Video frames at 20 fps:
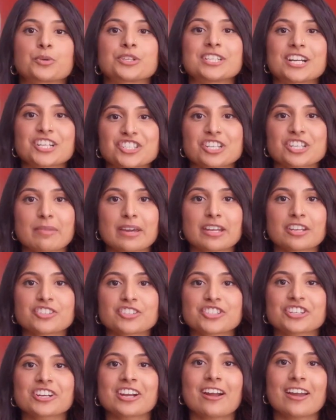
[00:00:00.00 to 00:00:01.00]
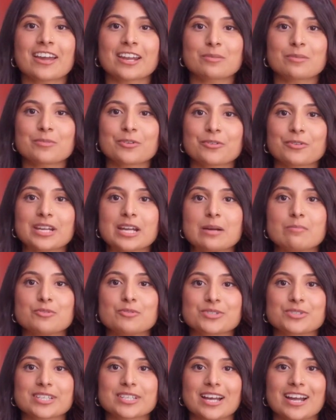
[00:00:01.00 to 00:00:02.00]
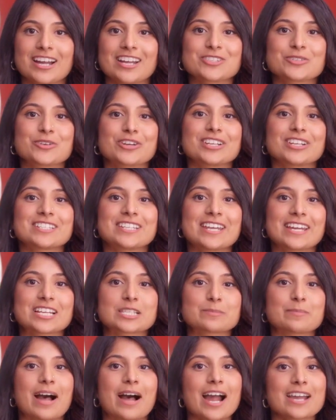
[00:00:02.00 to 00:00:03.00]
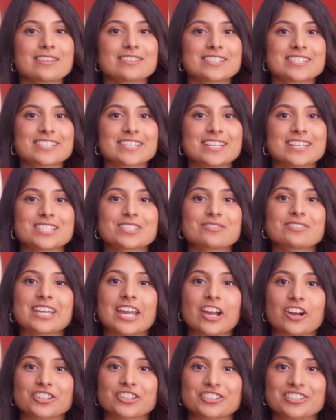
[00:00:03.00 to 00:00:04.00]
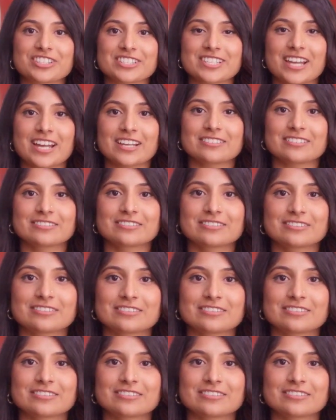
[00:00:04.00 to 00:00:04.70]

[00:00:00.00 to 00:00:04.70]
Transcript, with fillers: Production manager Anna Maria Muska is going to take us behind the scenes of character design.